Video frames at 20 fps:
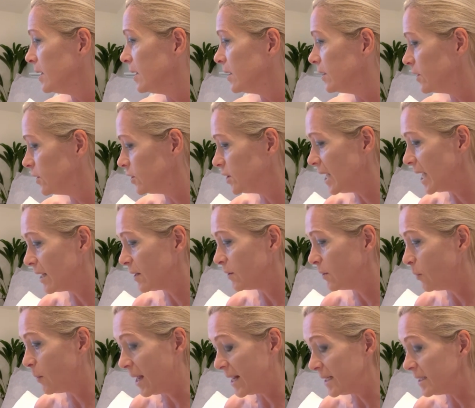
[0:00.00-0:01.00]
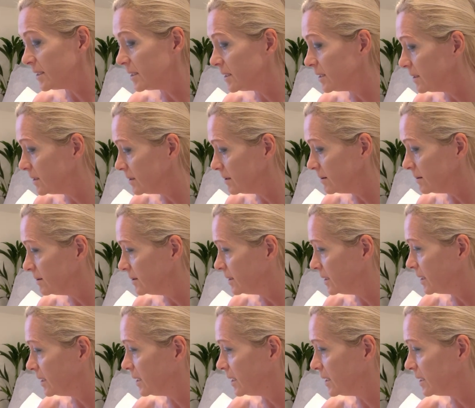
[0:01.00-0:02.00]
the channel went
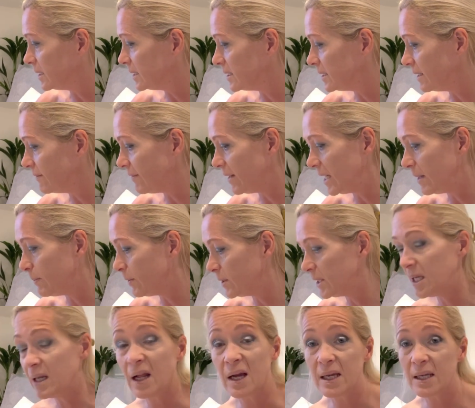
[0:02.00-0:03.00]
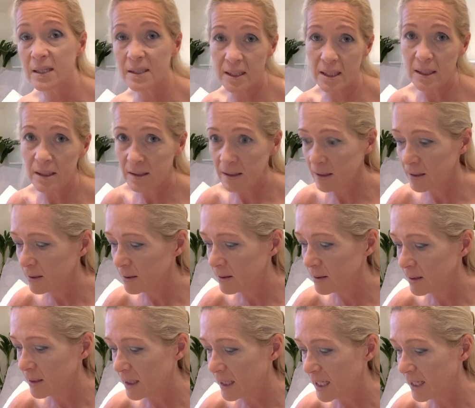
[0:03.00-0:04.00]
and if anybody likes it
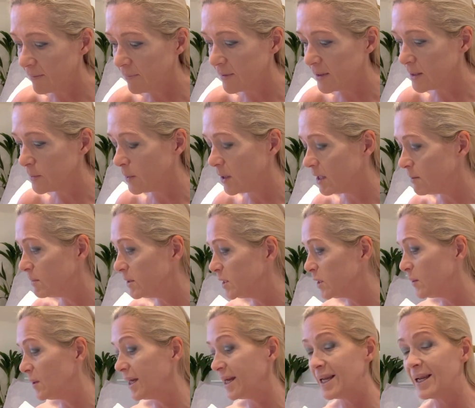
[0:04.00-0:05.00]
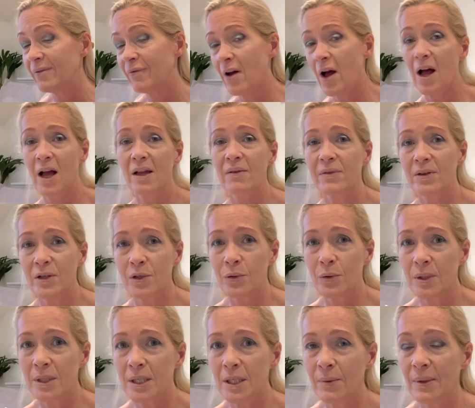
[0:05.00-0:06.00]
and if it's worth me doing, and if I've
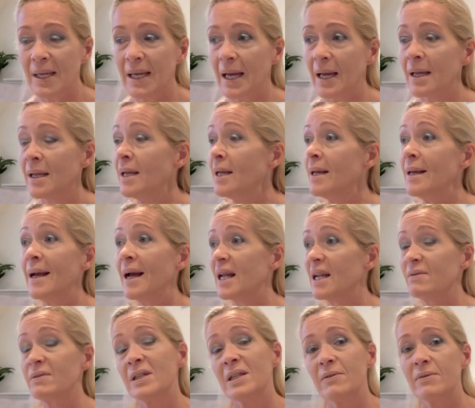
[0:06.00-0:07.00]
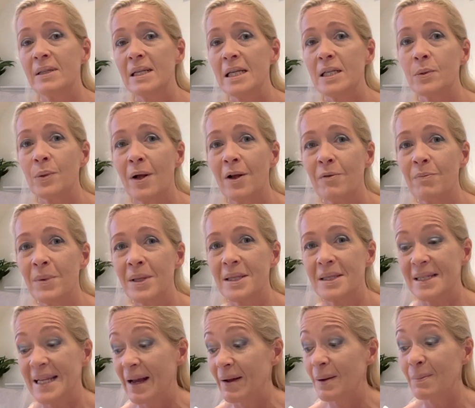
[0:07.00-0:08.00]
enjoyed doing it. And I've done it for nearly 12
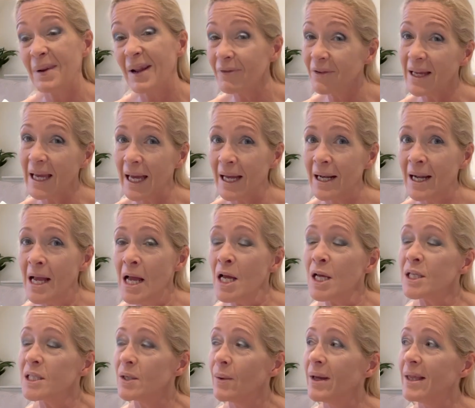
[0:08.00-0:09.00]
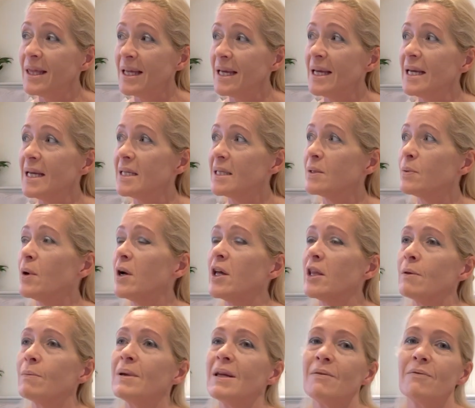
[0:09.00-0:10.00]
months now and I'm loving it. So I think it's
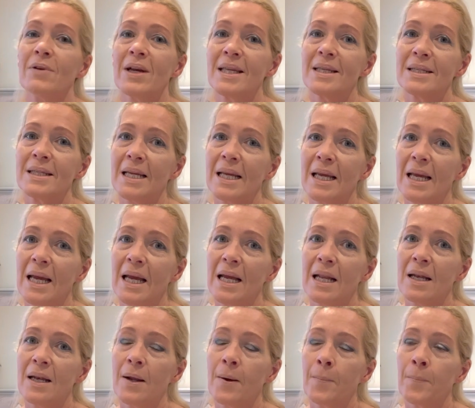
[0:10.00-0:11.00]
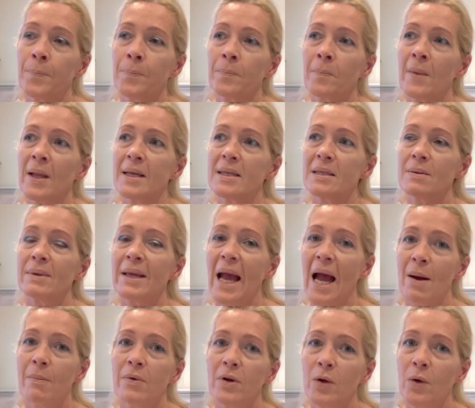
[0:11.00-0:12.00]
worth me investing in some
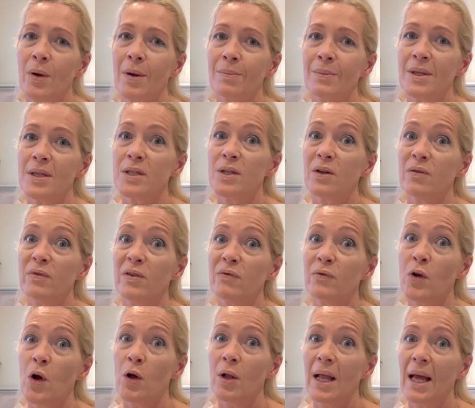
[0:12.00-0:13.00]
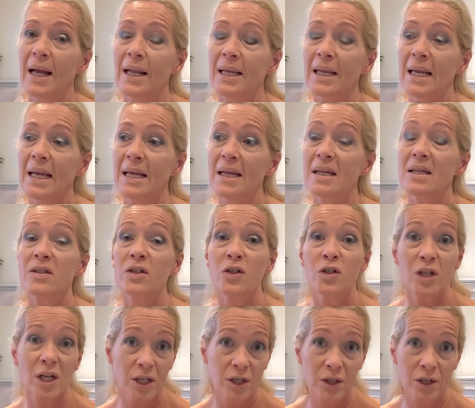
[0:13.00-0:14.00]
camera equipment. So if you've got any
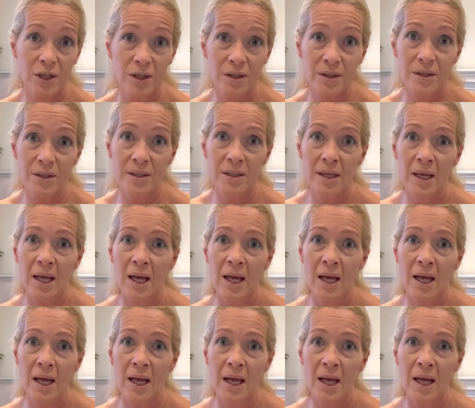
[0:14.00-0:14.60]
suggestions